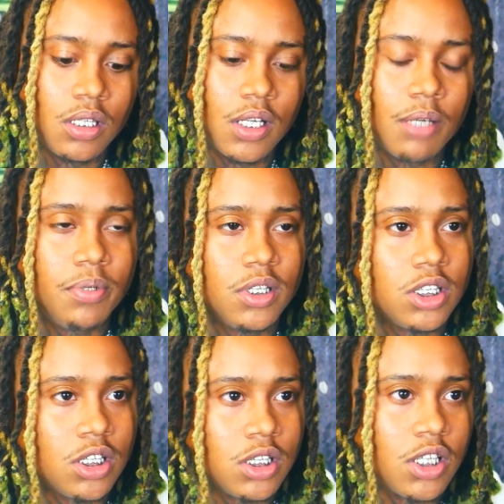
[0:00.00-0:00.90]
They
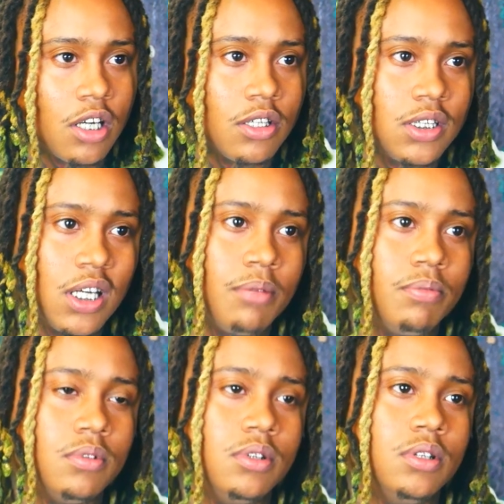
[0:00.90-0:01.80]
pushing a certain type
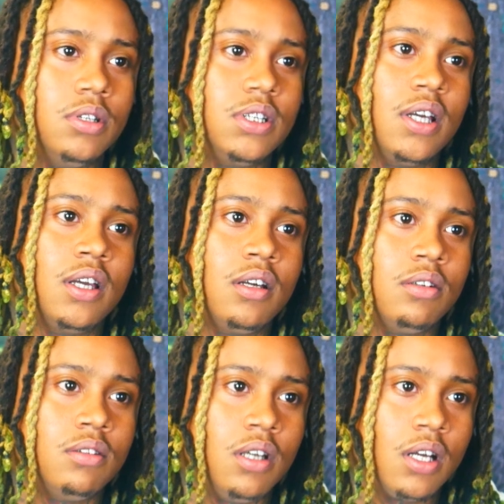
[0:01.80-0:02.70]
of
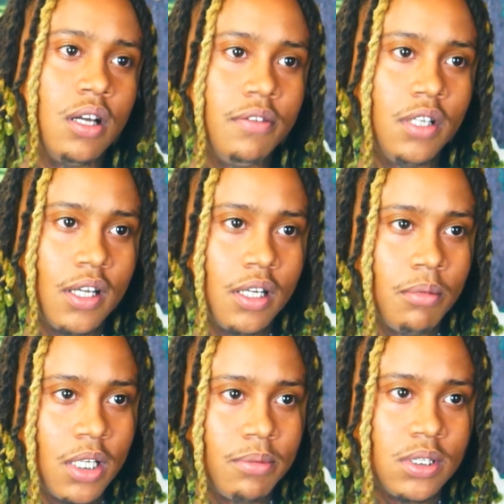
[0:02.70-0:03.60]
sound. Like I feel like
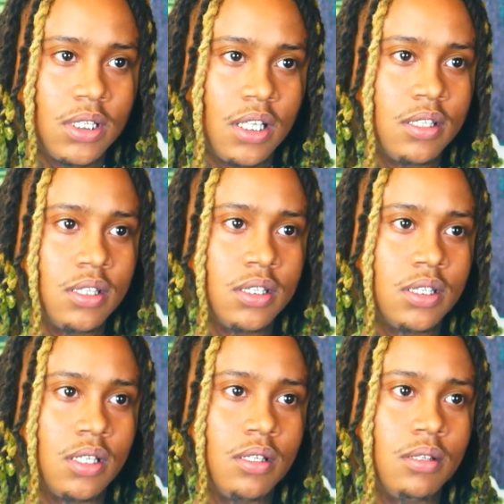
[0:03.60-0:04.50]
everybody be sounding the same.